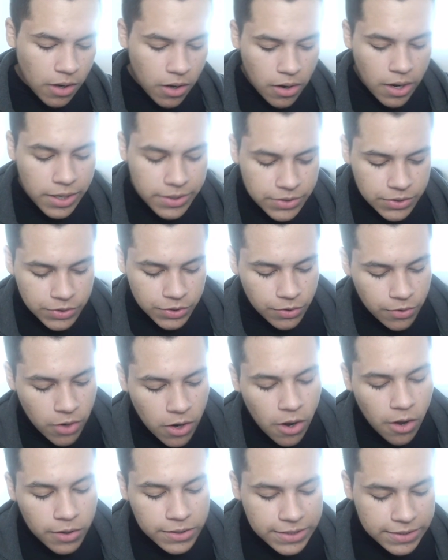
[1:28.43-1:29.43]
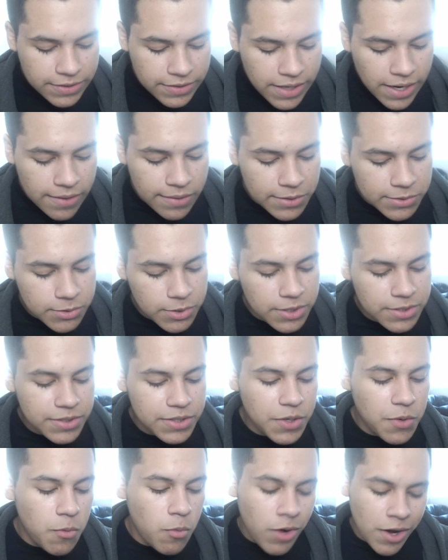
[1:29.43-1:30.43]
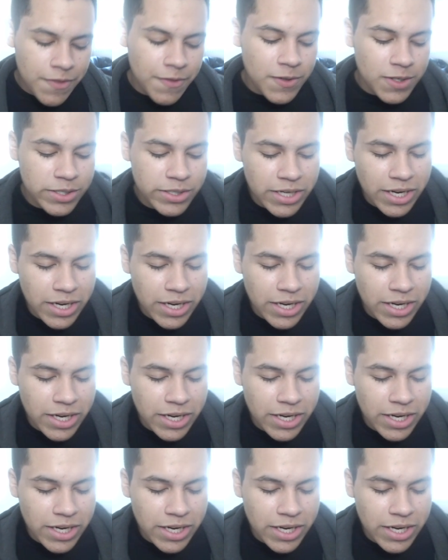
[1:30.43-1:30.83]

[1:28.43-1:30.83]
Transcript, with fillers: All right, you're all set. Let's go and see what this